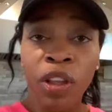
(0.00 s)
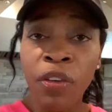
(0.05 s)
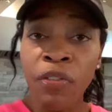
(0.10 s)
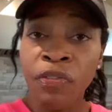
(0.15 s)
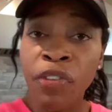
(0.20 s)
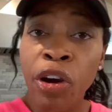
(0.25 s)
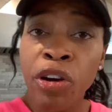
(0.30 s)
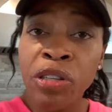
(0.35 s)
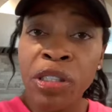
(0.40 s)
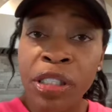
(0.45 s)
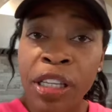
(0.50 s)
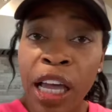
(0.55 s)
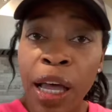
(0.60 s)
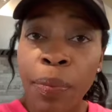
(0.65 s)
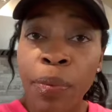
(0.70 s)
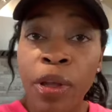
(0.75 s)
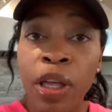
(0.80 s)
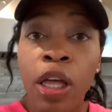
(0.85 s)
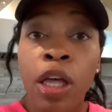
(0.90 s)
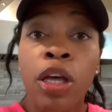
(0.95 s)
First step,
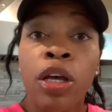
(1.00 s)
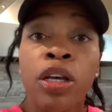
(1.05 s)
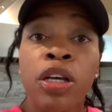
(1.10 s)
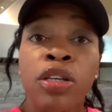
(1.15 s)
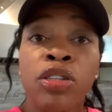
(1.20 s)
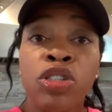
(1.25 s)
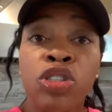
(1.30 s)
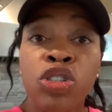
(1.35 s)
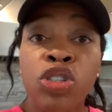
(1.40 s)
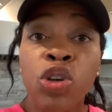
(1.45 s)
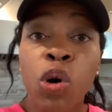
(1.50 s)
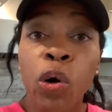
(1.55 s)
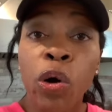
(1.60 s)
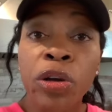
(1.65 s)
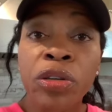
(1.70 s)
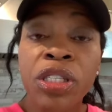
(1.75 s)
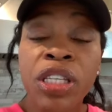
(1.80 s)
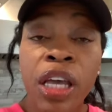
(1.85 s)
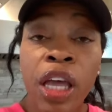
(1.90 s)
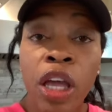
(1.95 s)

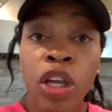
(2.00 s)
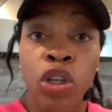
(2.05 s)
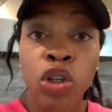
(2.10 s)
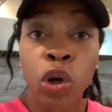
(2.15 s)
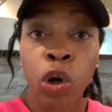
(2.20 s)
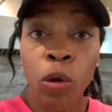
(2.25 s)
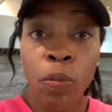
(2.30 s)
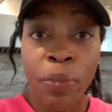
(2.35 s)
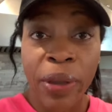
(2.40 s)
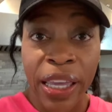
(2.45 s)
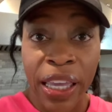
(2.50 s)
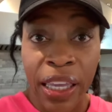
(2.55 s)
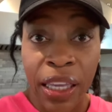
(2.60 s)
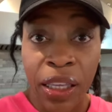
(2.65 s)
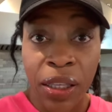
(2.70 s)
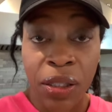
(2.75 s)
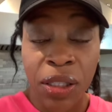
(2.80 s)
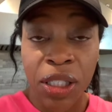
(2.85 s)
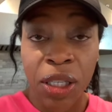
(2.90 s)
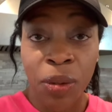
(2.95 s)
sort your
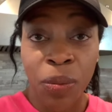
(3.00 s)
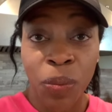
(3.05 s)
beans.